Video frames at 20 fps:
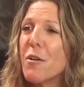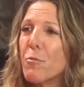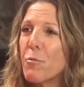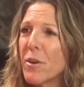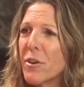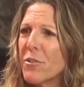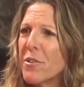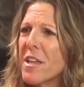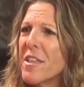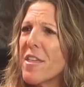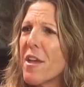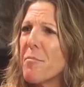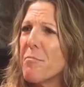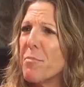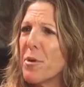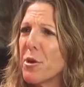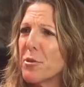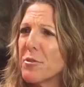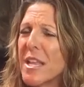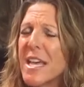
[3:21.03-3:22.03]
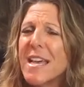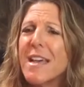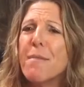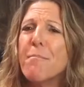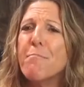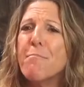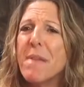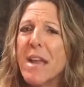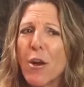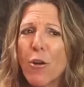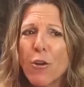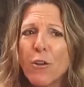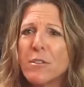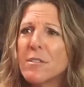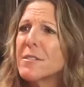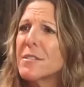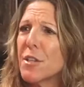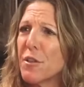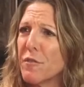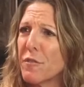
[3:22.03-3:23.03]
Weirdly, they both Meryl
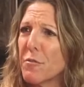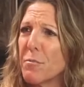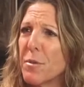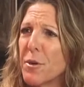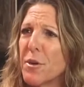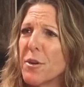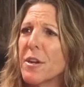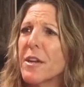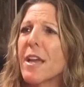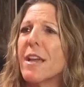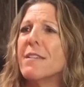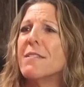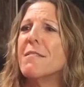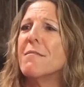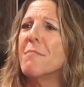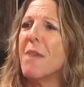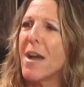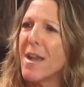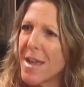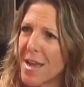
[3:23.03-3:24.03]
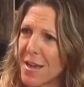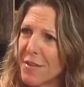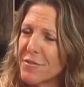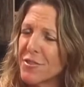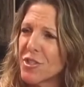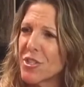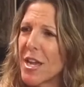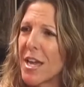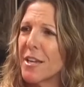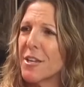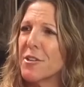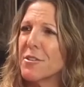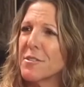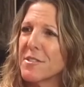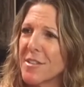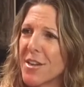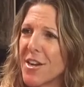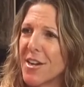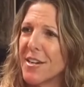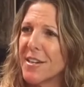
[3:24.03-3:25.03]
Silverberg and Maiev
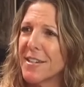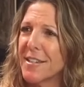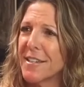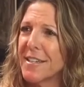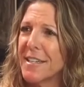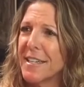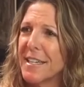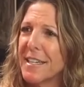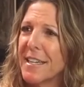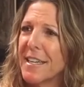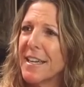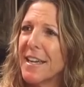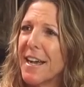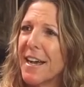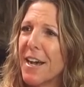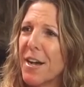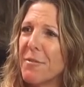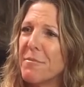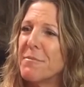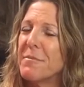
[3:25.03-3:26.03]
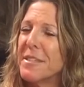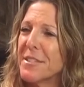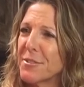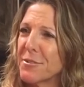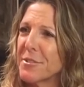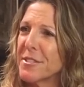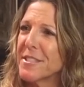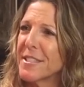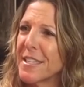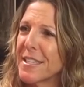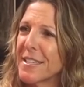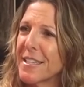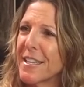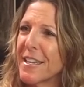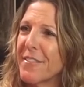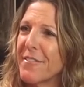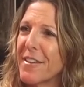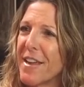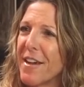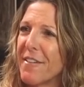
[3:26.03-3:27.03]
Shadowsong um, interestingly
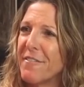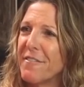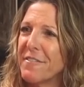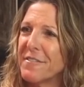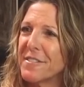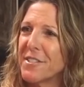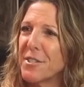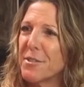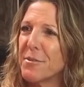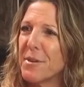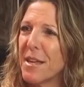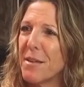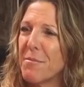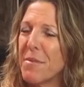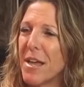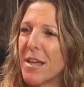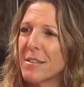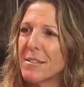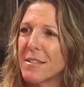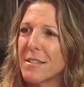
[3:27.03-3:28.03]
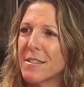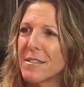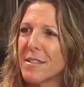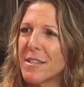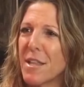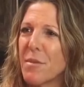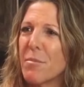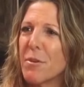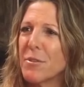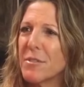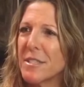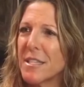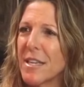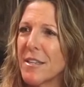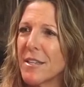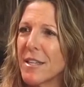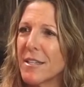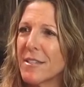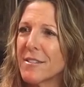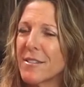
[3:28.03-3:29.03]
enough, two MSs, and they both
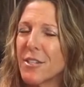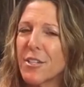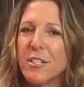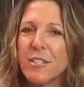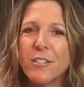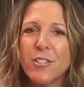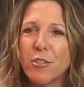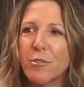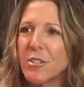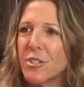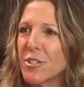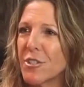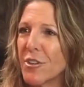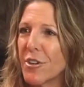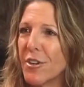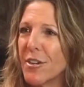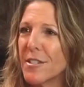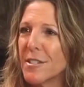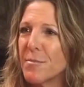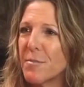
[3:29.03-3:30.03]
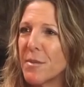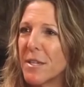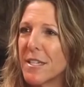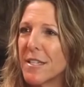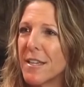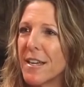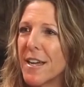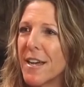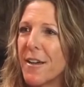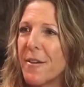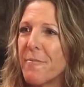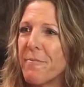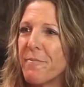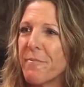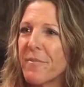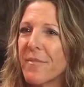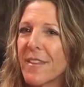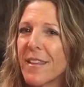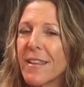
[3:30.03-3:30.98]
sound like good Jewish girls. But um,